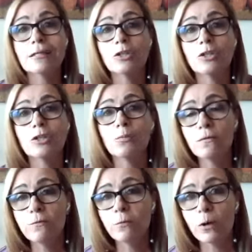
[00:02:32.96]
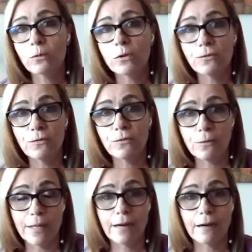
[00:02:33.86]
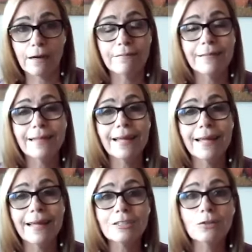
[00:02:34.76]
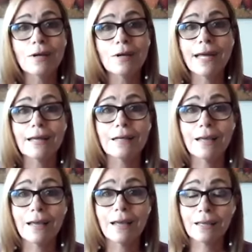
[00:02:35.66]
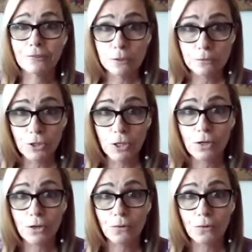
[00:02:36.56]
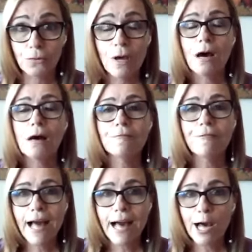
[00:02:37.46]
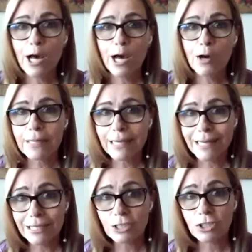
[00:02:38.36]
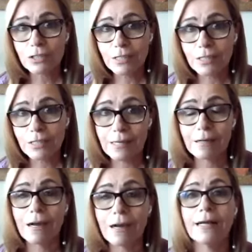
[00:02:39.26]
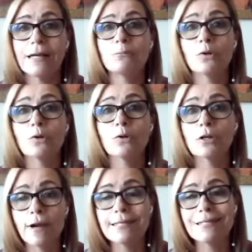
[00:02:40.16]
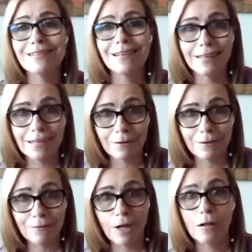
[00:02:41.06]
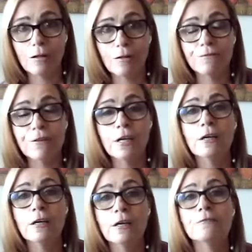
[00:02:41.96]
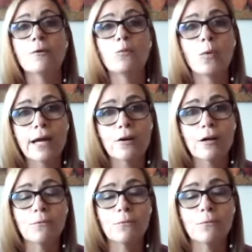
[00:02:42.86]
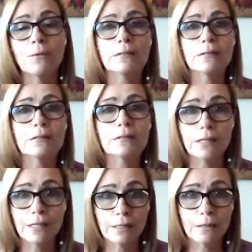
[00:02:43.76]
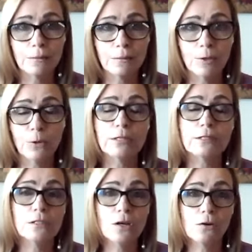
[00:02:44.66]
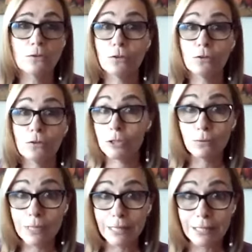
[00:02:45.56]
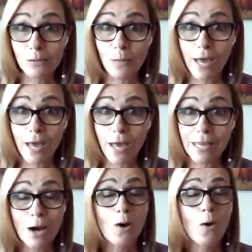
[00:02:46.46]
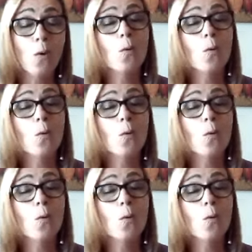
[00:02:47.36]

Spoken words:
and you move forward from there. Then you get a full view of how each year I progress and evolve from where I went the year before. So you could do it this way,